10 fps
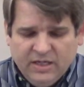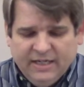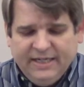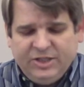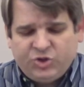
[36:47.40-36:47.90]

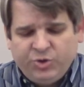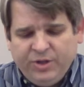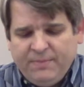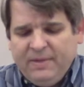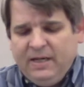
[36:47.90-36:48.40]
It is true
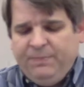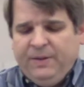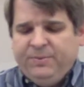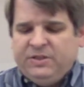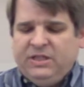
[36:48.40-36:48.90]
that many
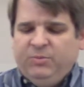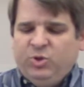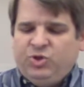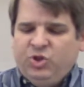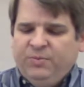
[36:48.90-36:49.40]
people seem to
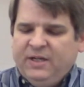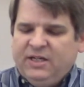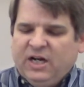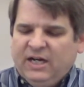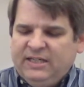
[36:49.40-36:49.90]
assume that
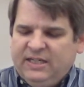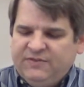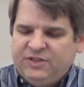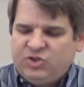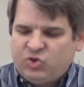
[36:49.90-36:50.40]
God
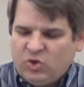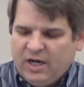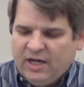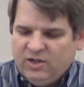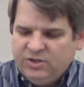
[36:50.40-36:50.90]
gives us
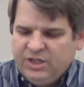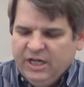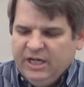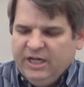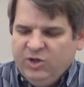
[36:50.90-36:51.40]
trials
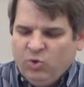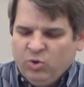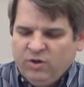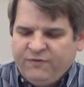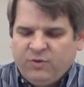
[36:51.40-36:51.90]
in
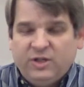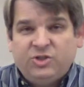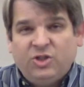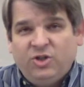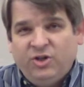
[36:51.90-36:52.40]
order for us
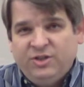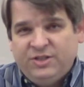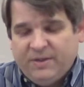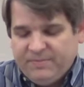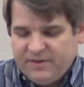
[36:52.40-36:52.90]
to learn
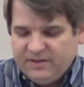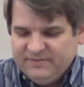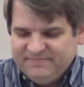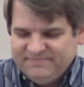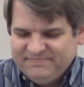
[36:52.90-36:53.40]
something.
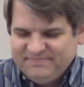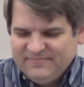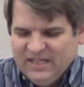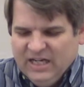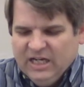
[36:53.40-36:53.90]

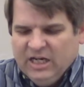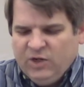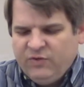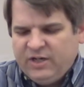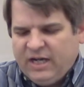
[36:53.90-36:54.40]

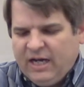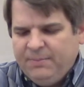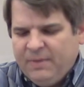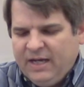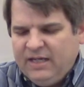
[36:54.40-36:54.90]
However,
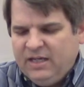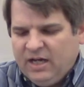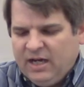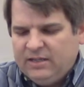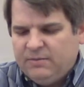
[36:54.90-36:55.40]
God might
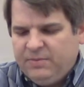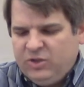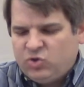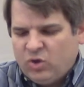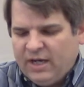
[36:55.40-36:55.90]
not be
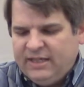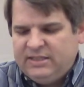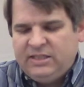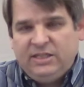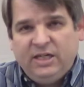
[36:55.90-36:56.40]
trying
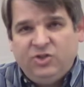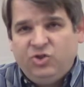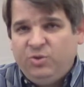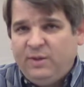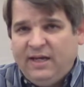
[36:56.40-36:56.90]
to
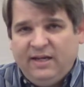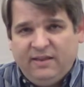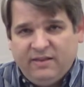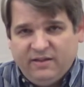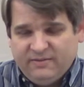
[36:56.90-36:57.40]
teach you
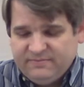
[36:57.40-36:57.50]
anything.